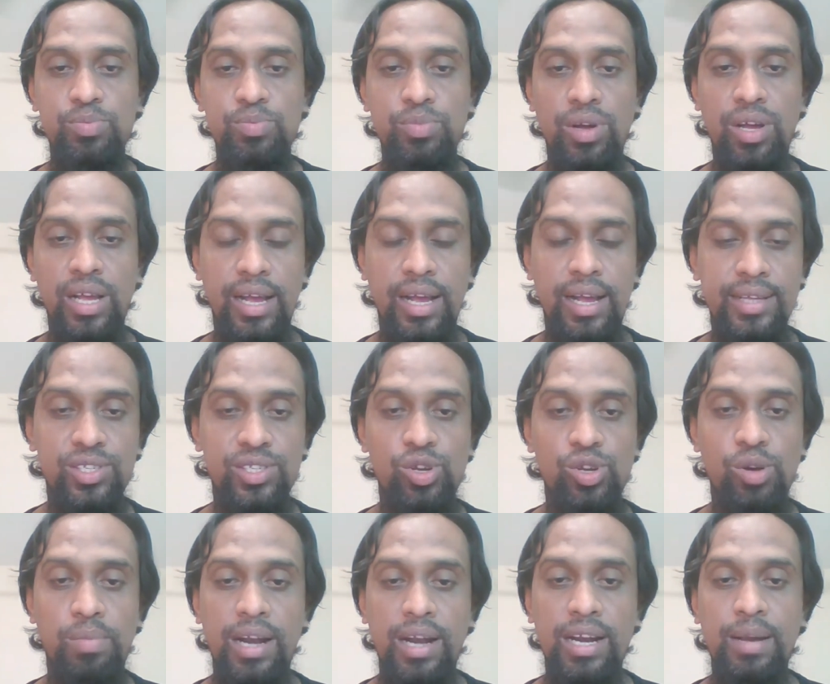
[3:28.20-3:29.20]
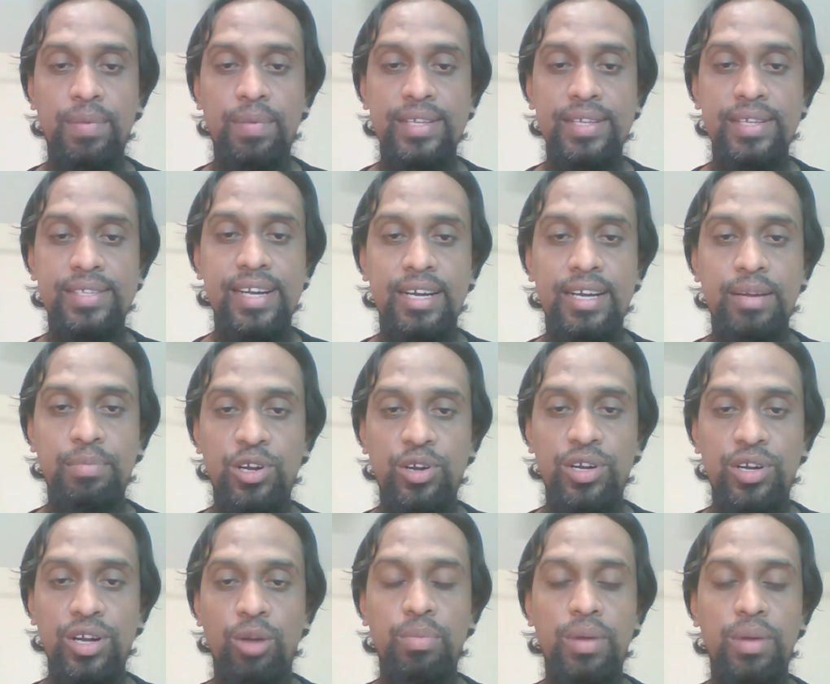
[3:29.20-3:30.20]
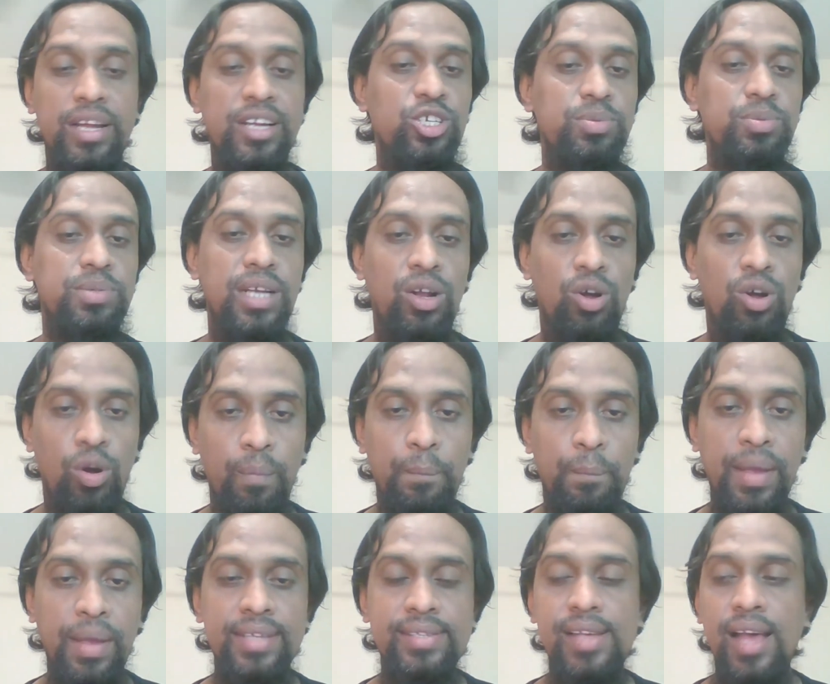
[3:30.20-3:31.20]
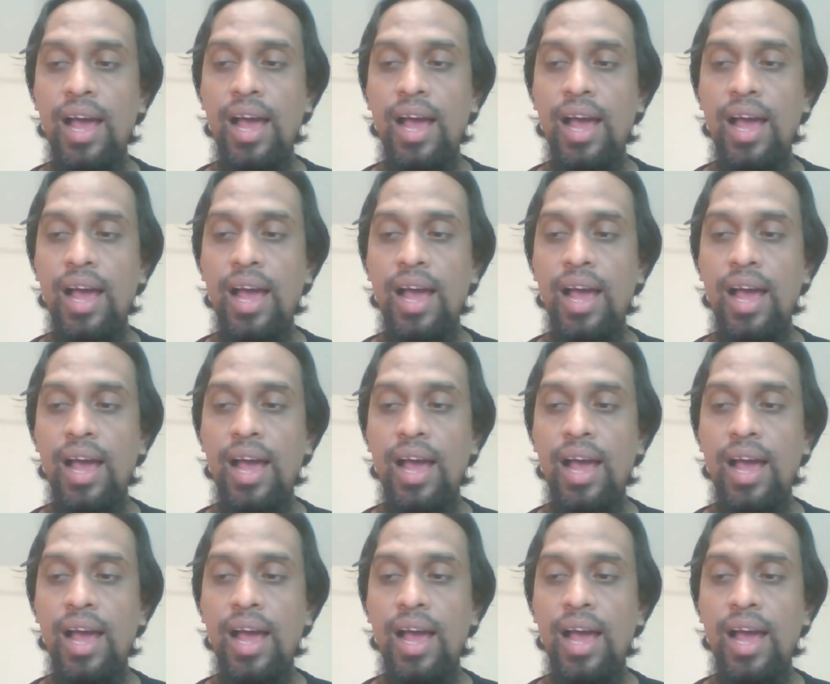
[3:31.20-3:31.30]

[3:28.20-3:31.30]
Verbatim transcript: S E O marketplace related video tutorial on my YouTube channel homepage.